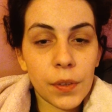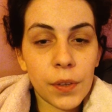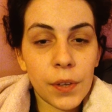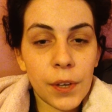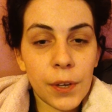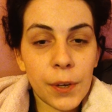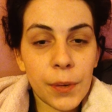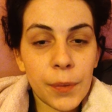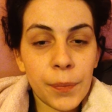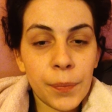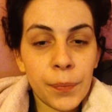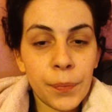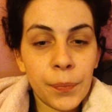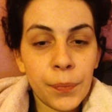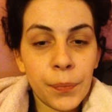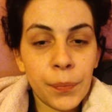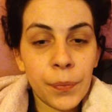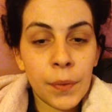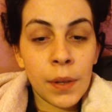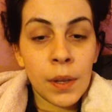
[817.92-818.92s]
Yeah,
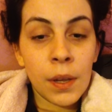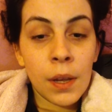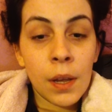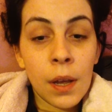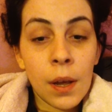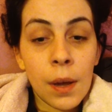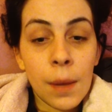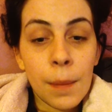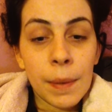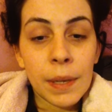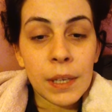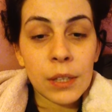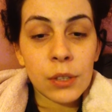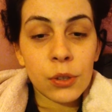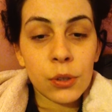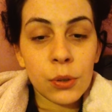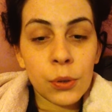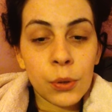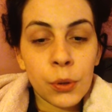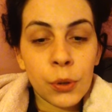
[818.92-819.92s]
make
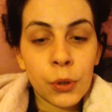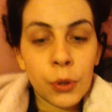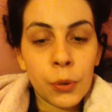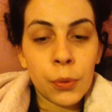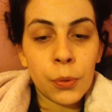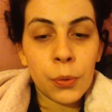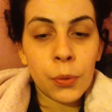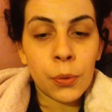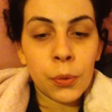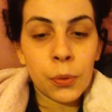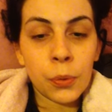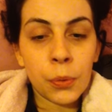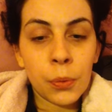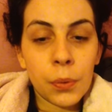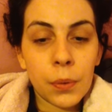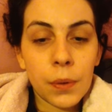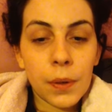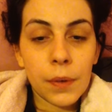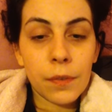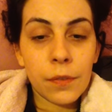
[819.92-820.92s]
sure you
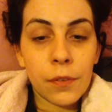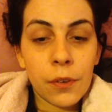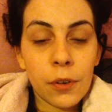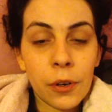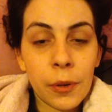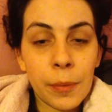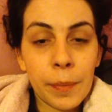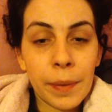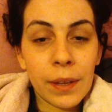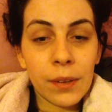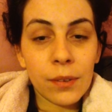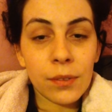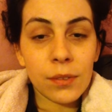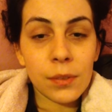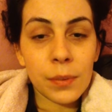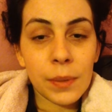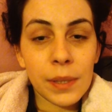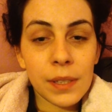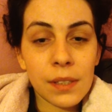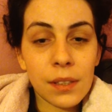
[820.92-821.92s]
all follow me on
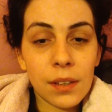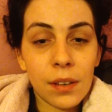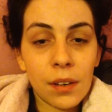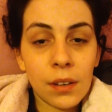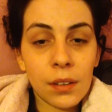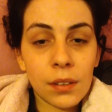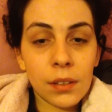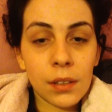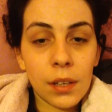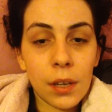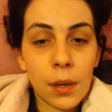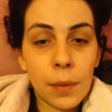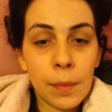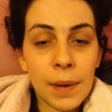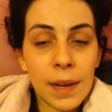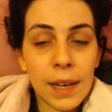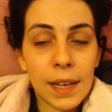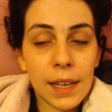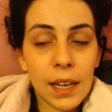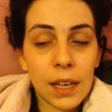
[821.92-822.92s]
Twitter.
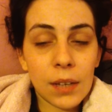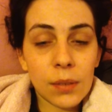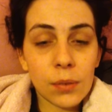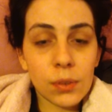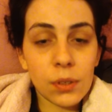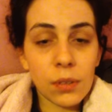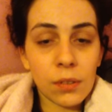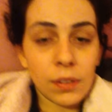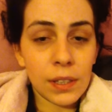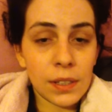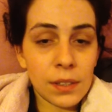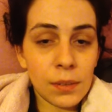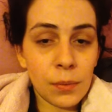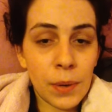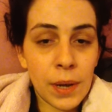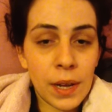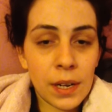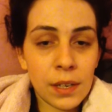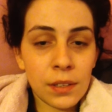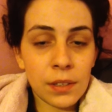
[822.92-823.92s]
My account to raise
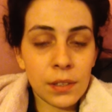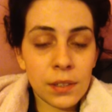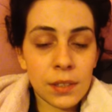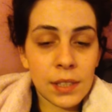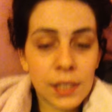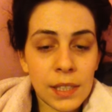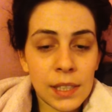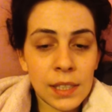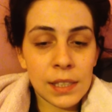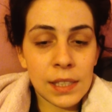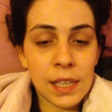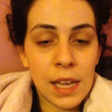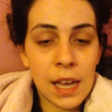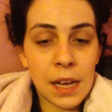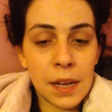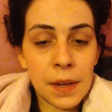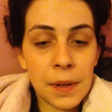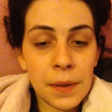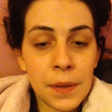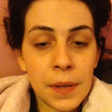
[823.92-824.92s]
awareness is
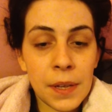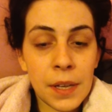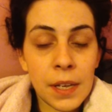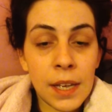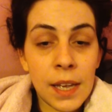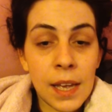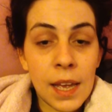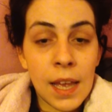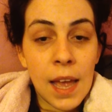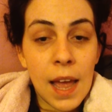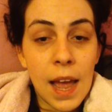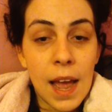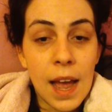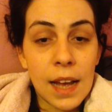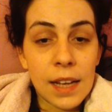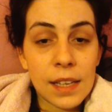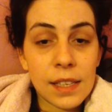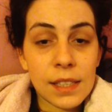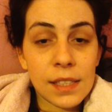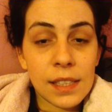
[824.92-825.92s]

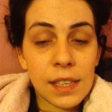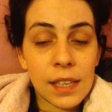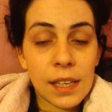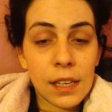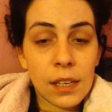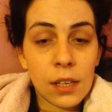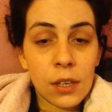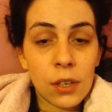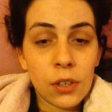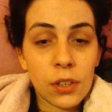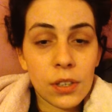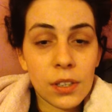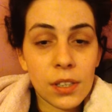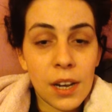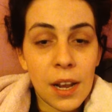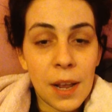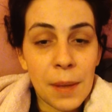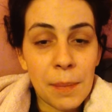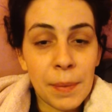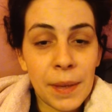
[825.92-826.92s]
at sick looks
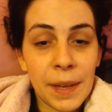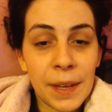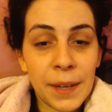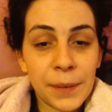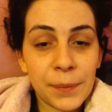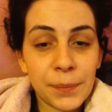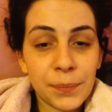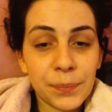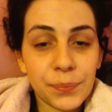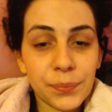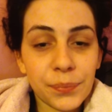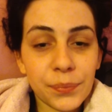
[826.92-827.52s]
like me.